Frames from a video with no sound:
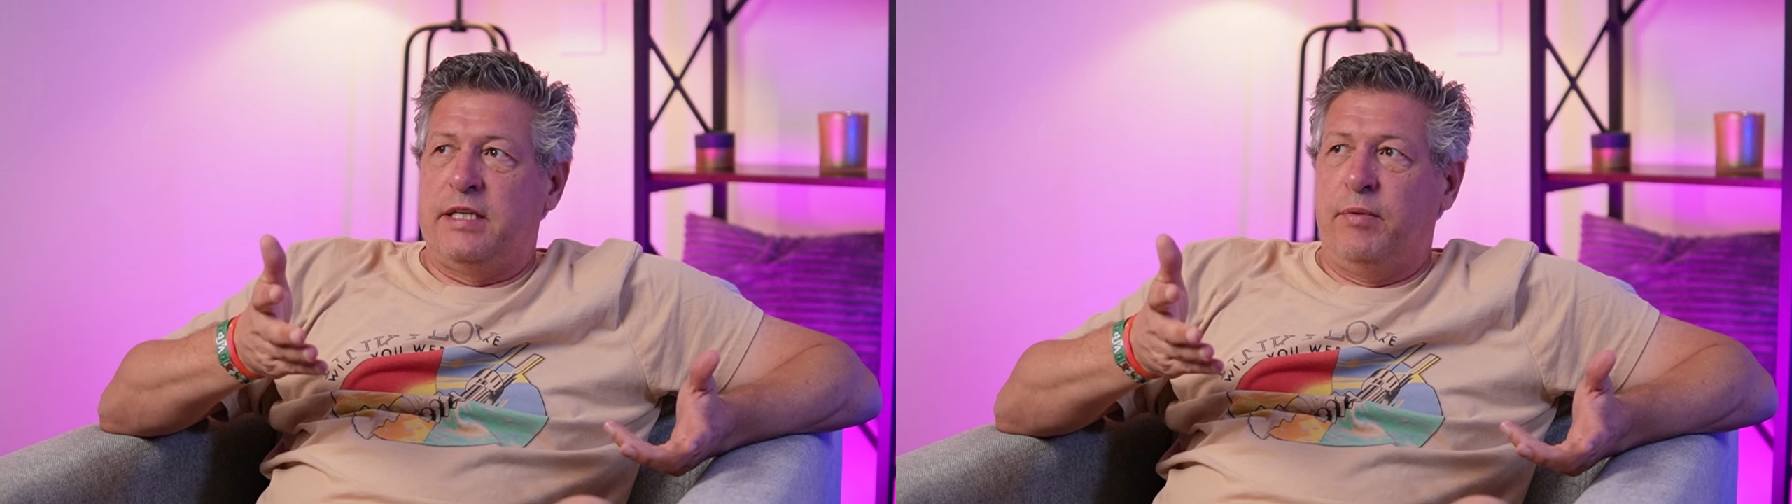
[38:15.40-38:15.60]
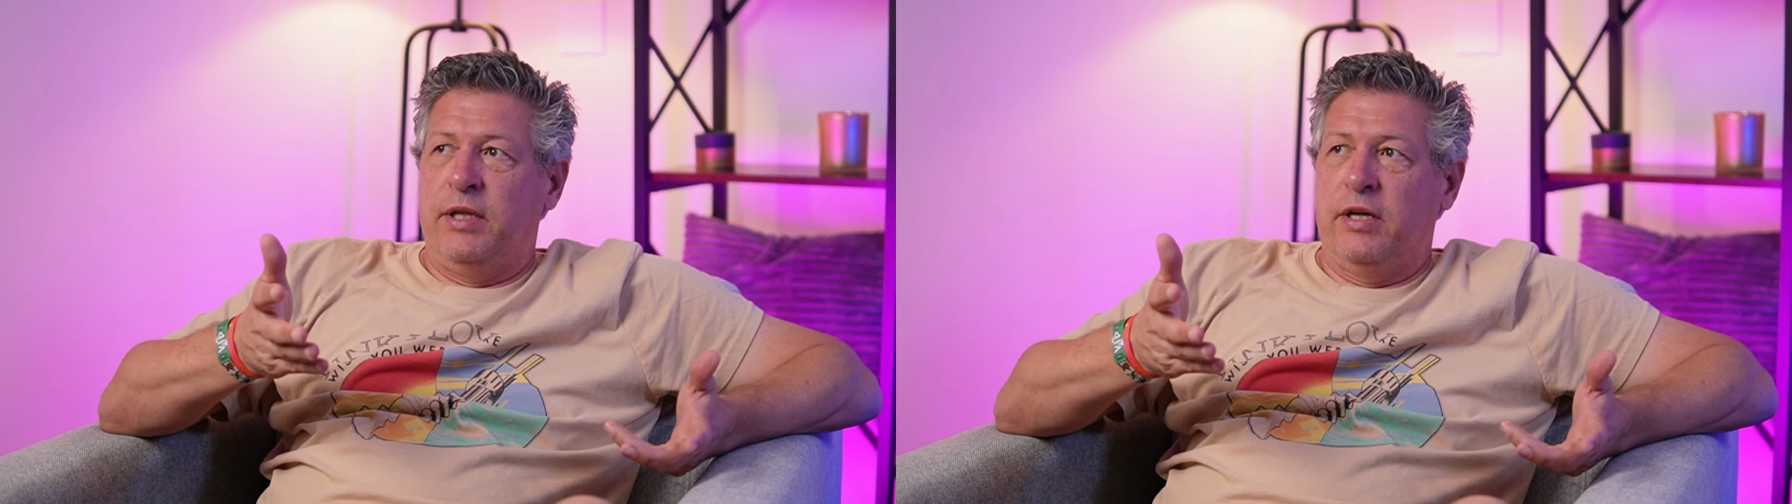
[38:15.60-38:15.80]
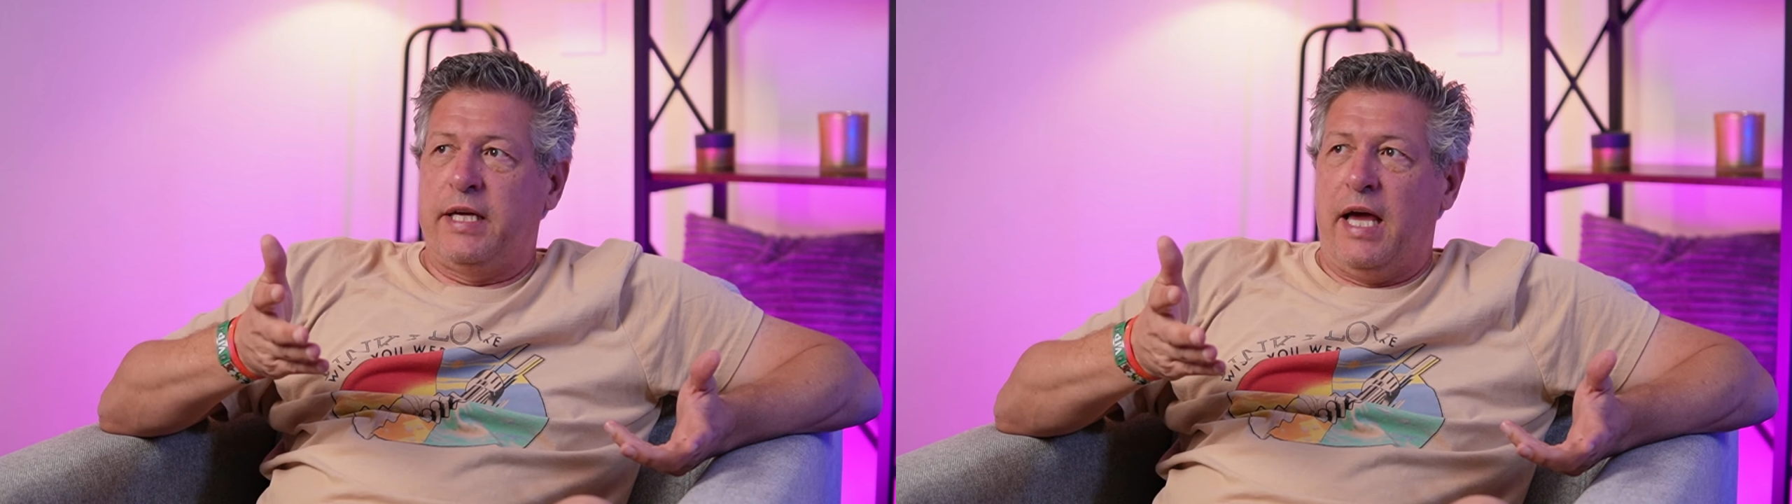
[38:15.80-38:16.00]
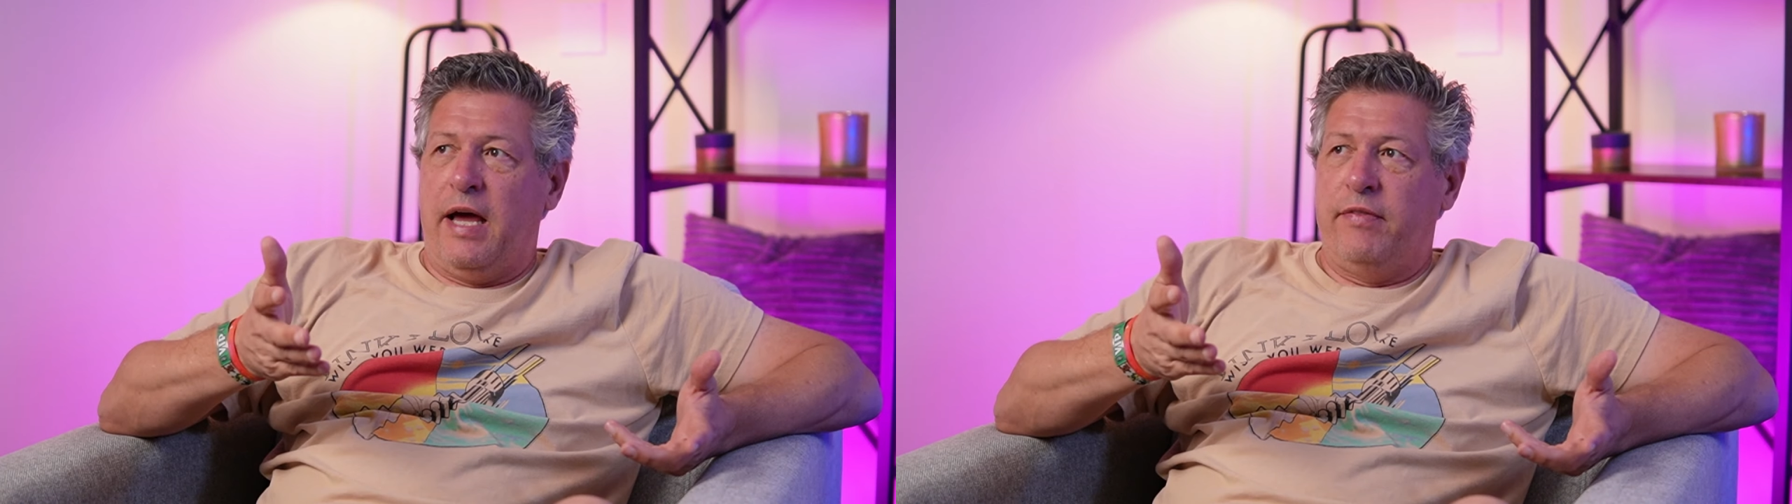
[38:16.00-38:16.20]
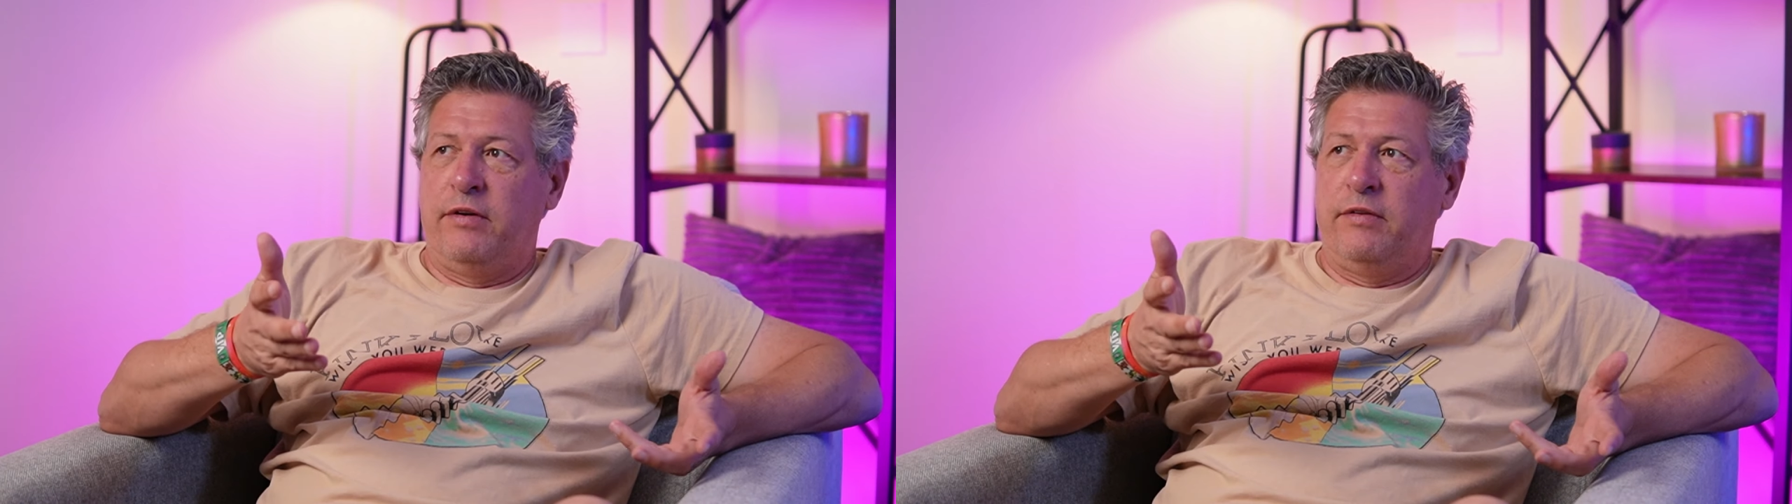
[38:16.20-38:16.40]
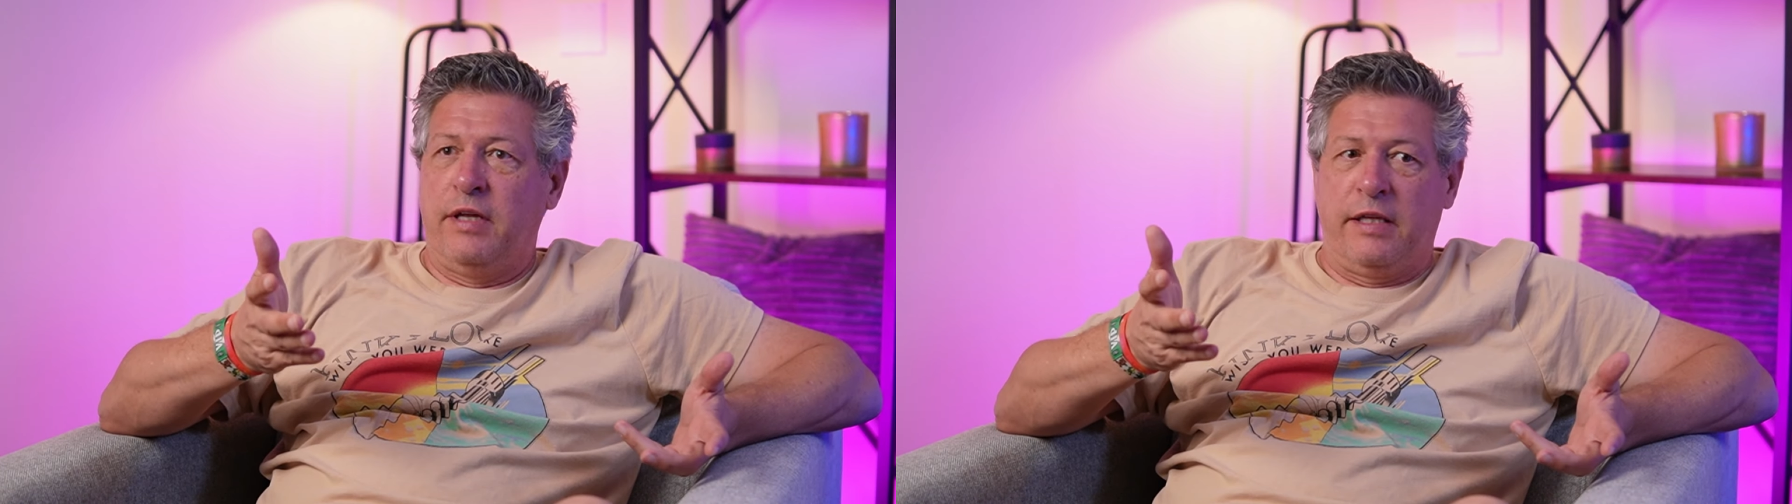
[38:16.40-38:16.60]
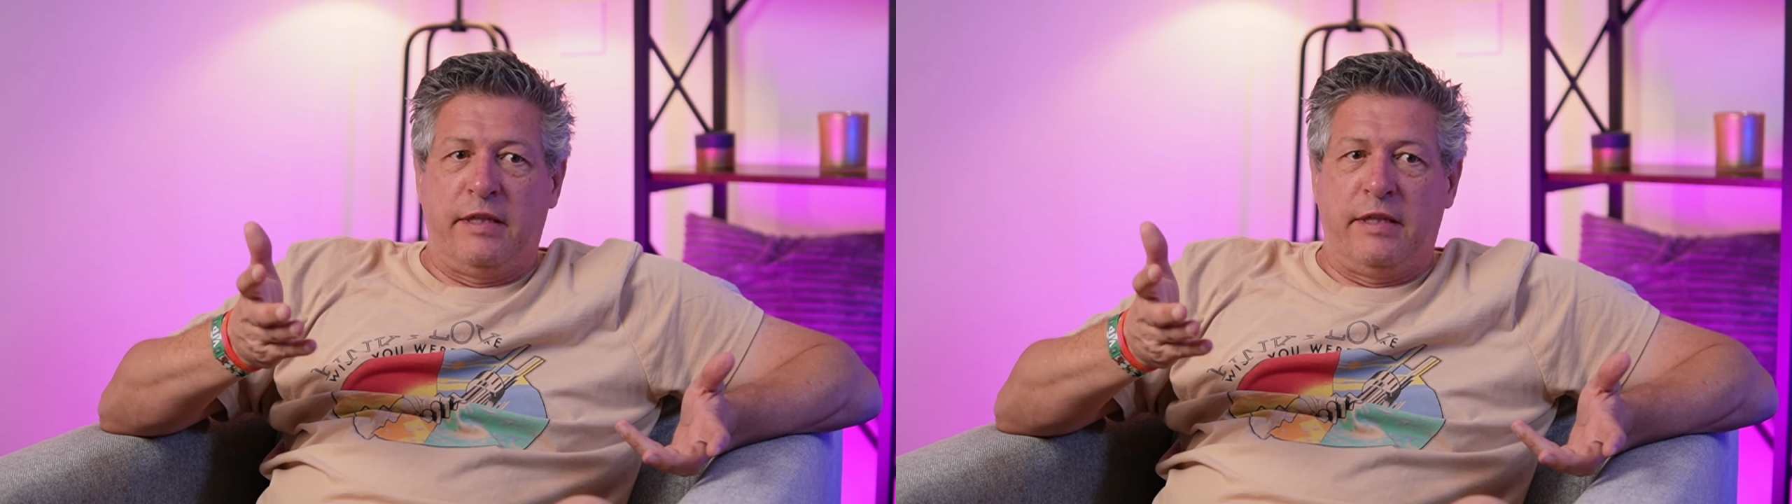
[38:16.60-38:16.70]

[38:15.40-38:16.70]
that we look at, they're like